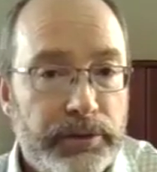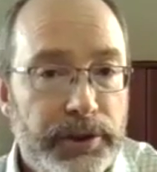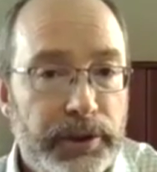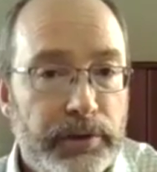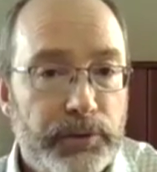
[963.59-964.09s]

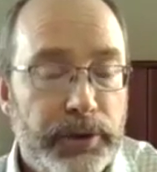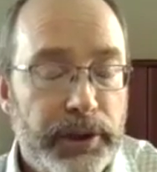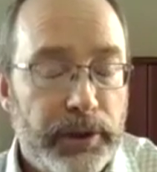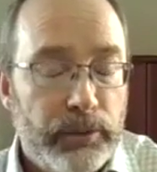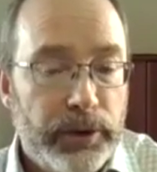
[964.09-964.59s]
so she knows
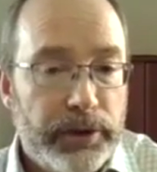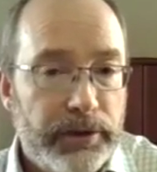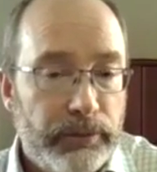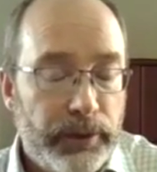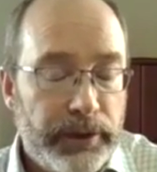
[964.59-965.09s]
what that
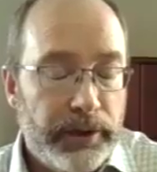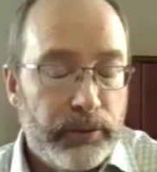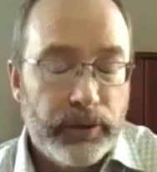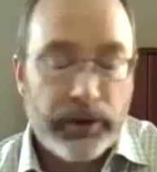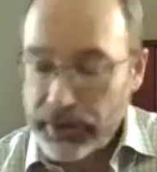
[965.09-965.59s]
works and what
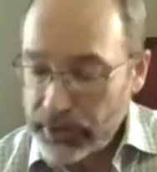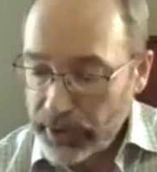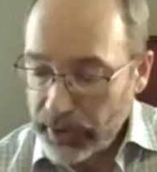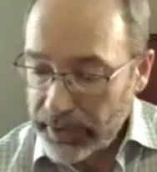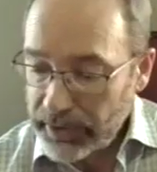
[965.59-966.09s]
that work
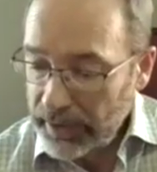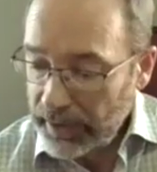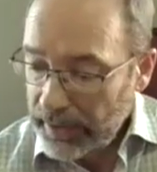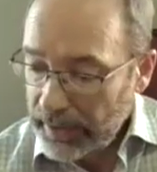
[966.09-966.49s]
is like.